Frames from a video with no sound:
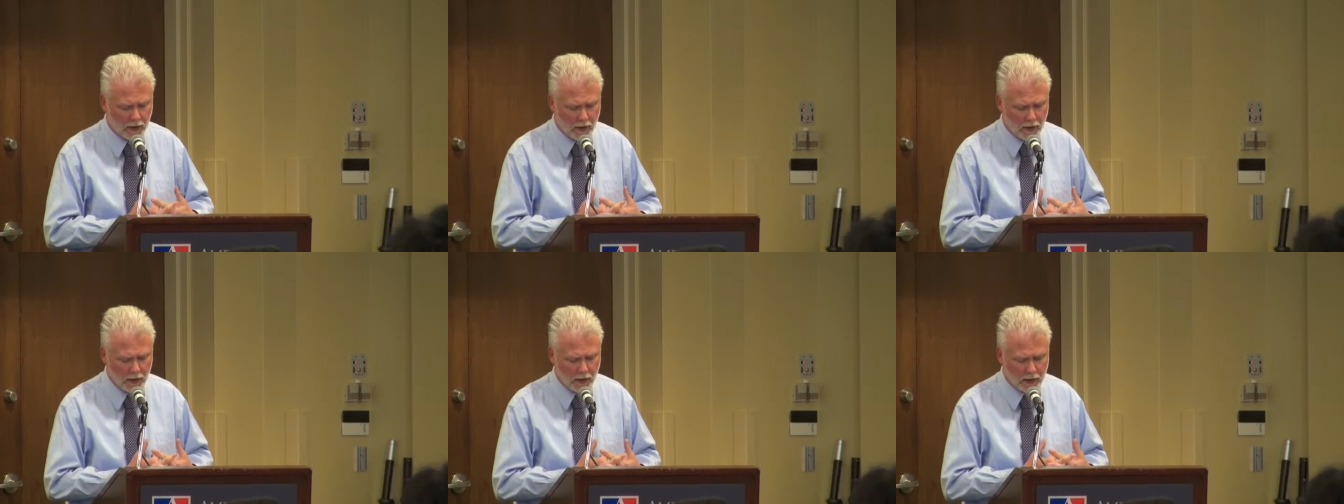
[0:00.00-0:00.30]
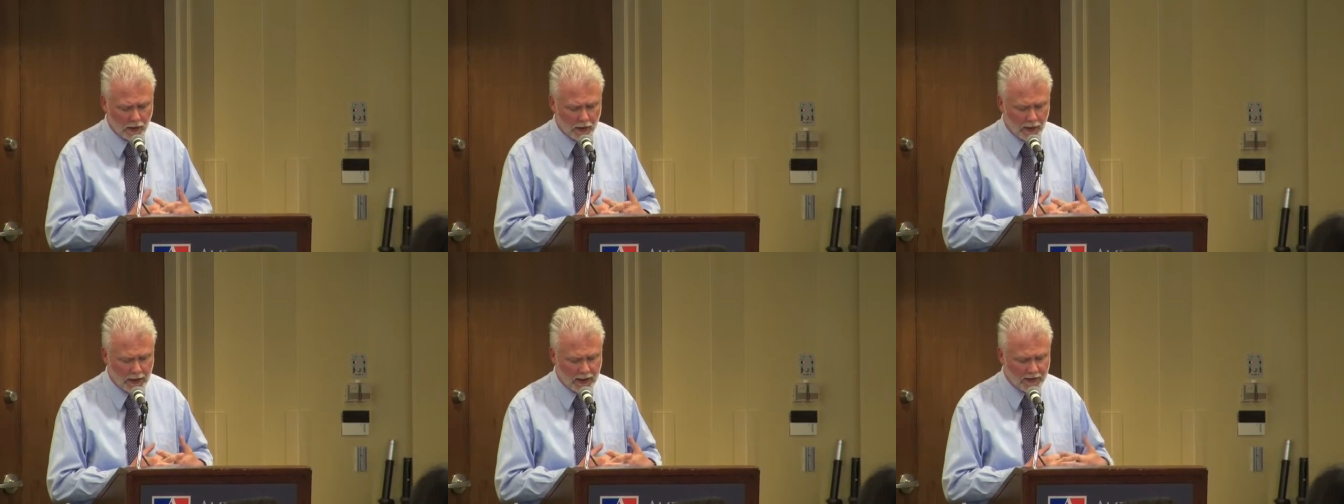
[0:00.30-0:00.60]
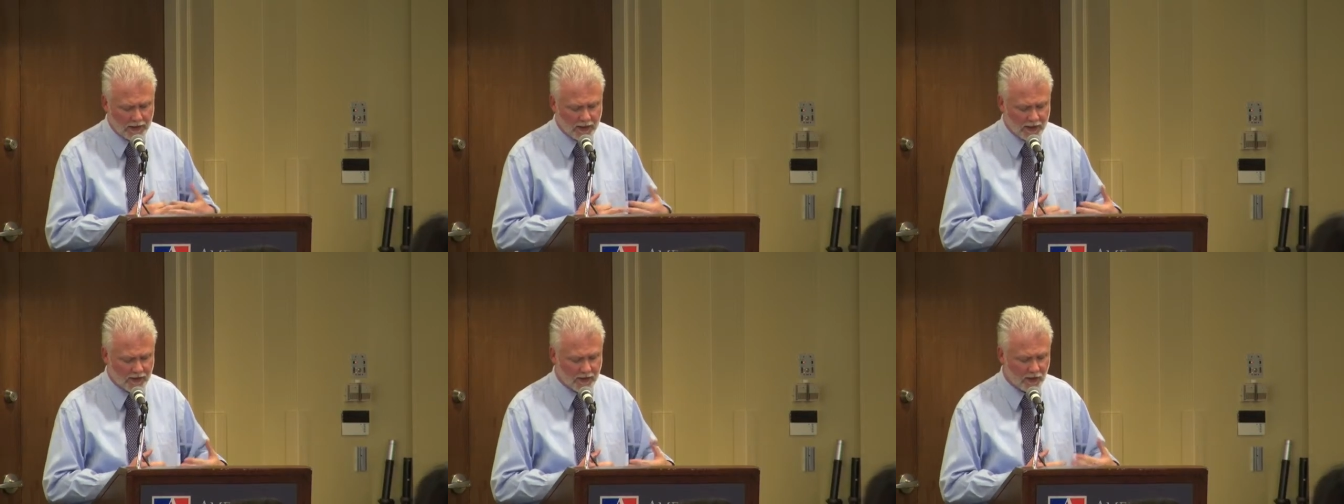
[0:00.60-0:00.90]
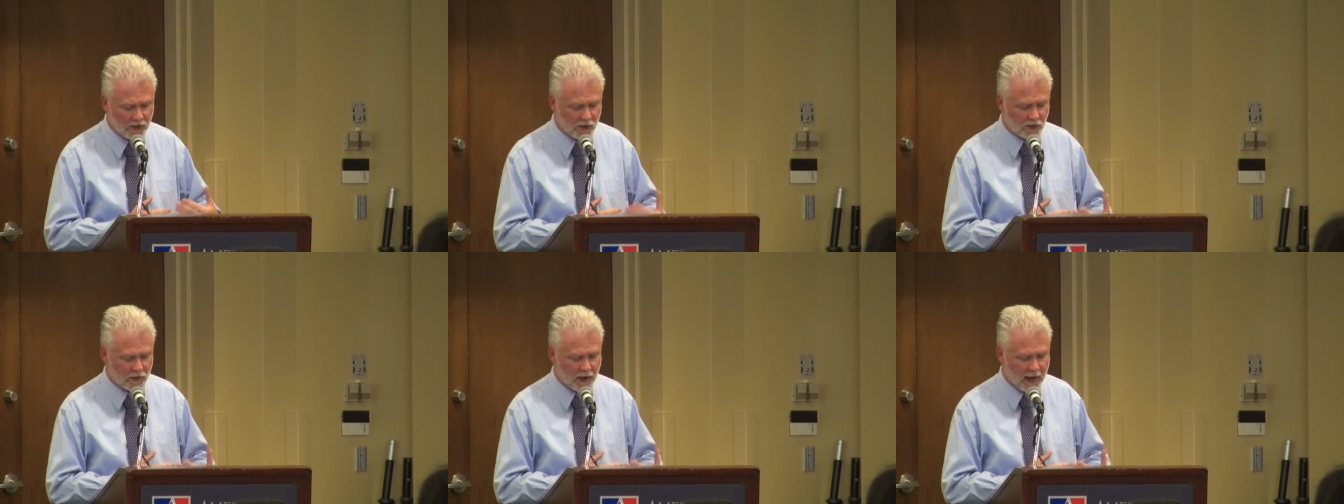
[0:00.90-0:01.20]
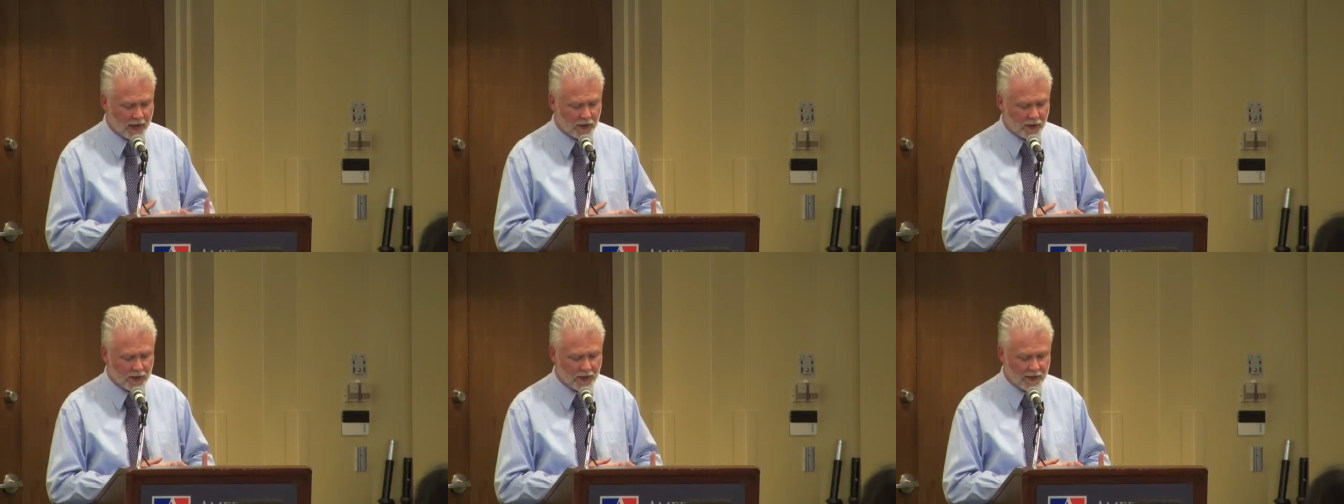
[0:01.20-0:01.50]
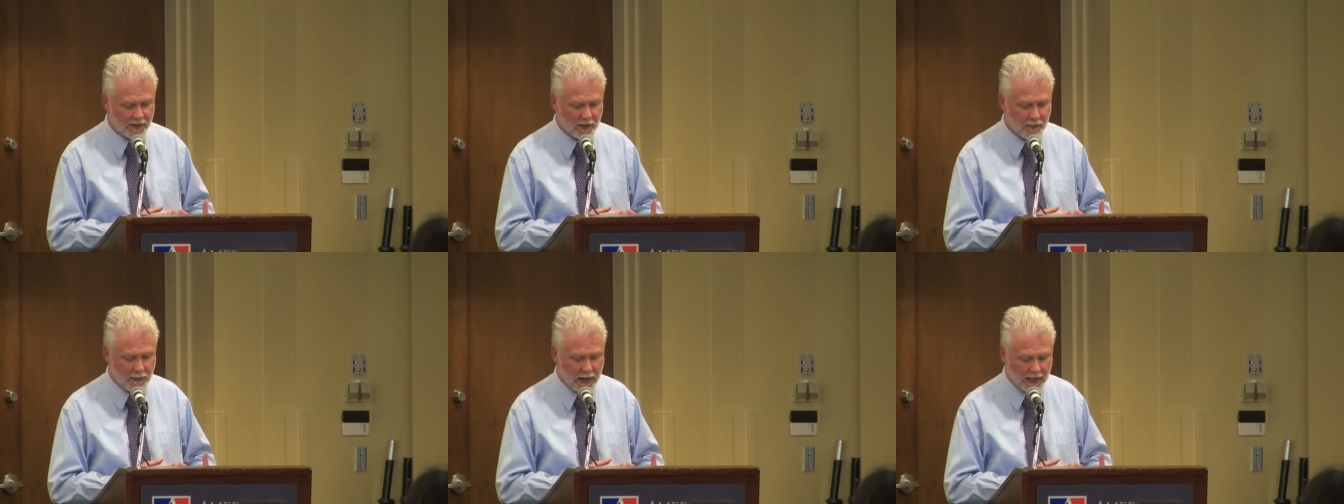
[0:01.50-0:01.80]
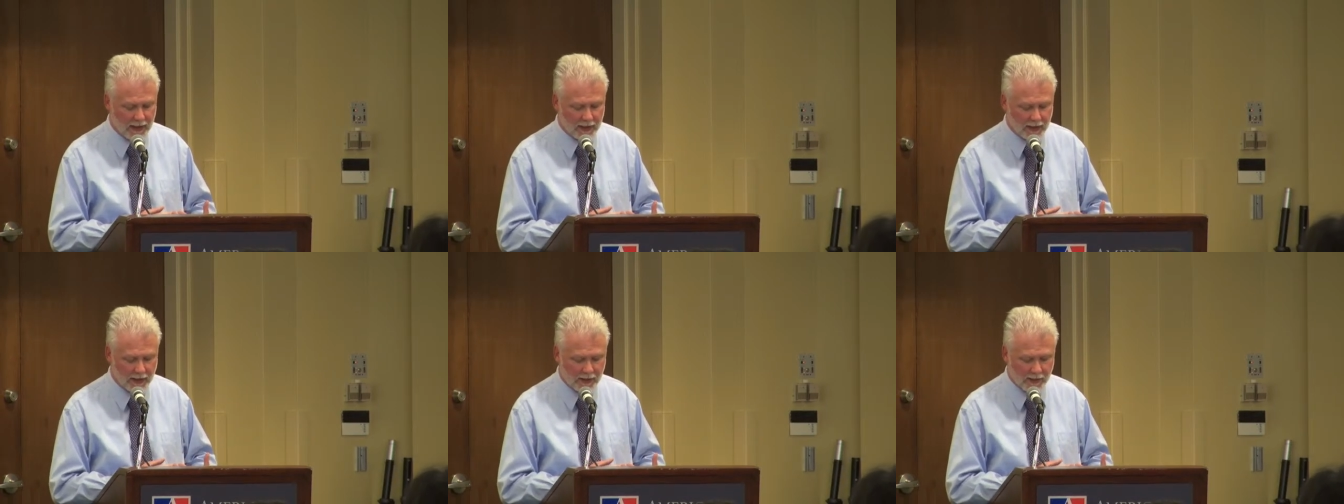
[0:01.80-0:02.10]
uh, existing strategies and
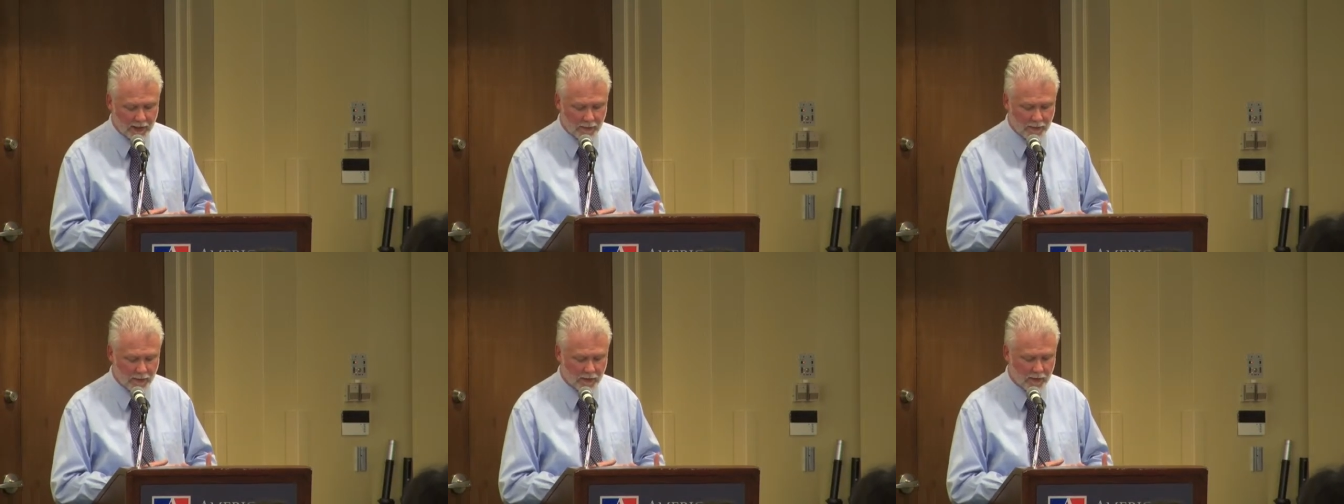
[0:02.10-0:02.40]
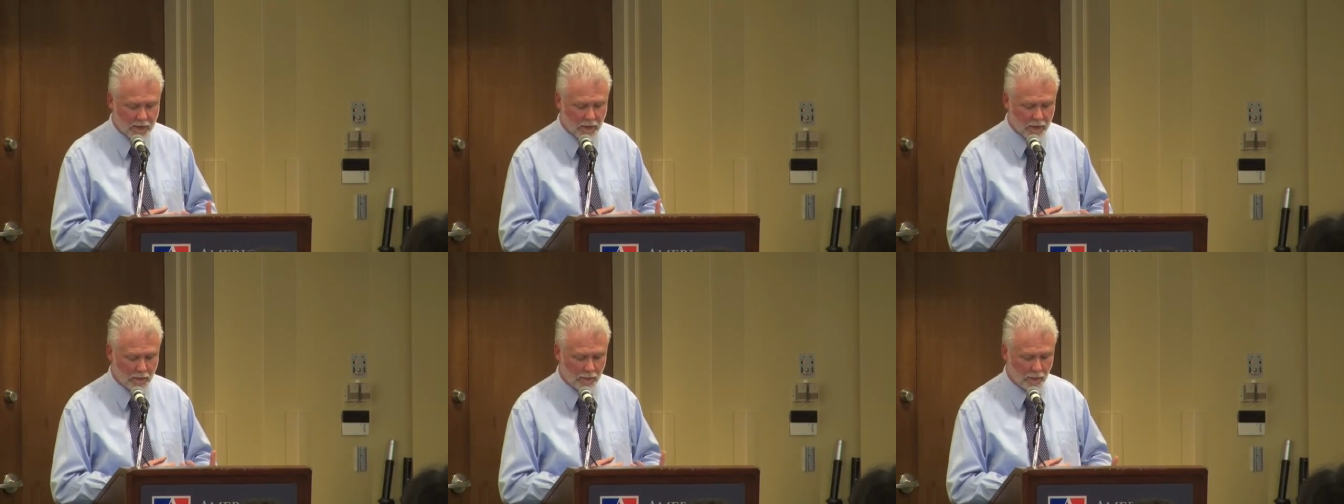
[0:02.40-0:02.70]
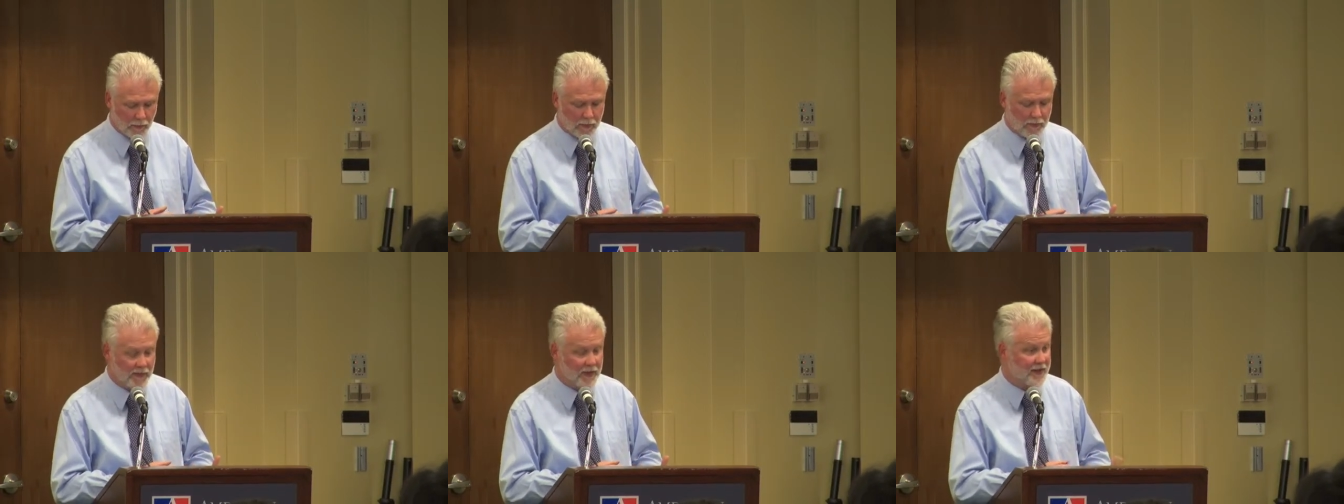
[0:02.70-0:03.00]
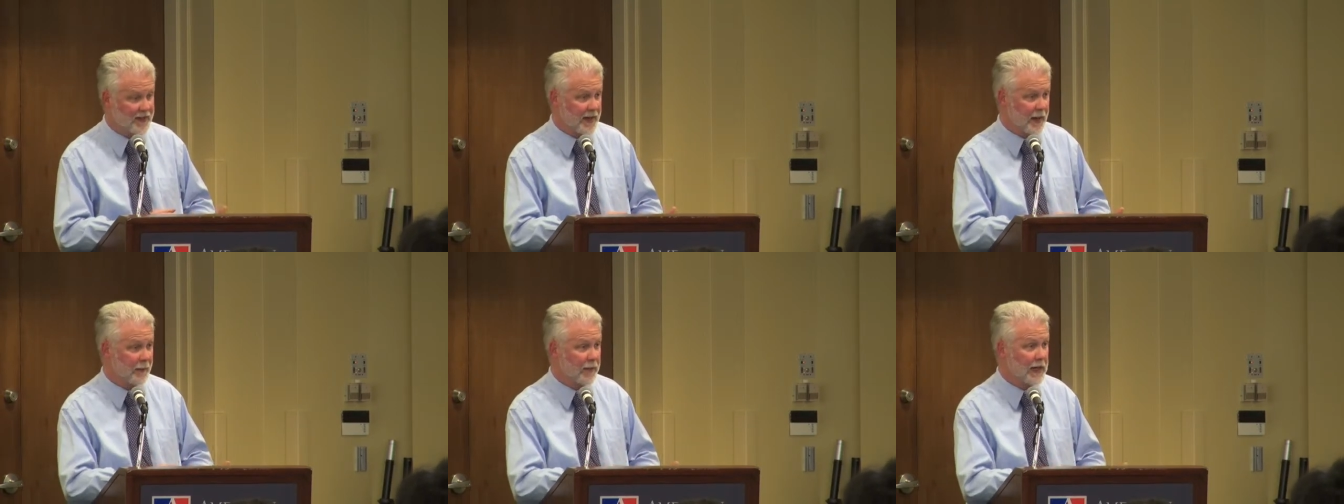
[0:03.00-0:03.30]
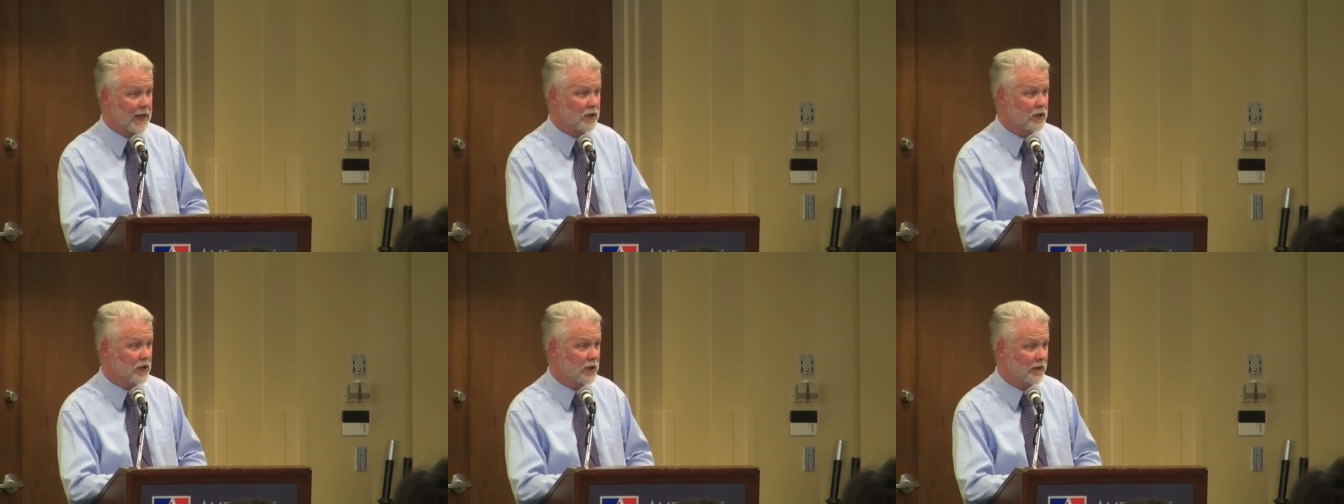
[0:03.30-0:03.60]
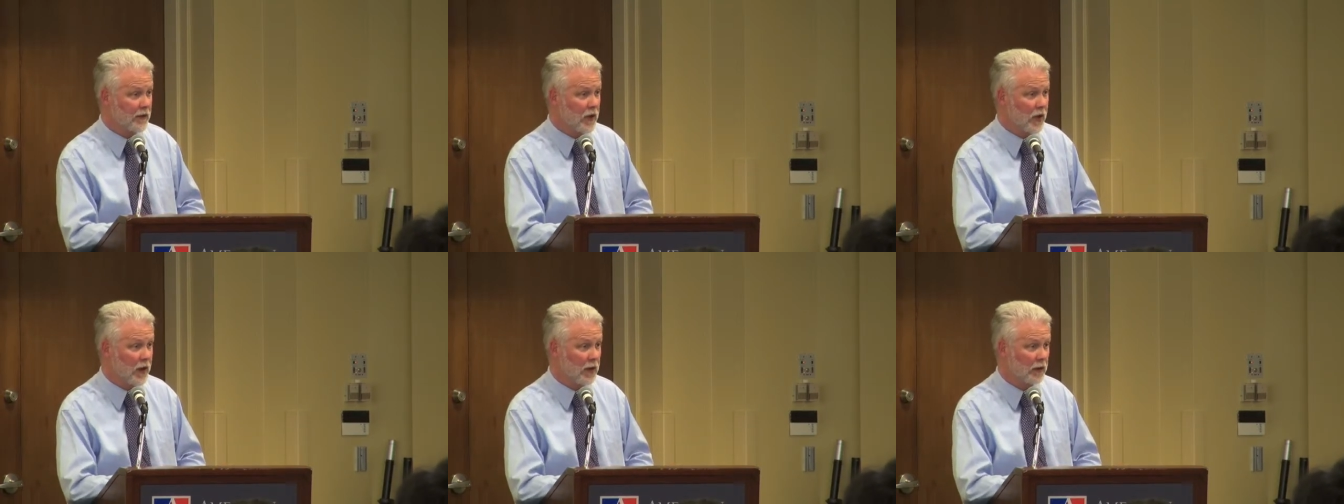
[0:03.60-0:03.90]
mechanisms to improve dissemination of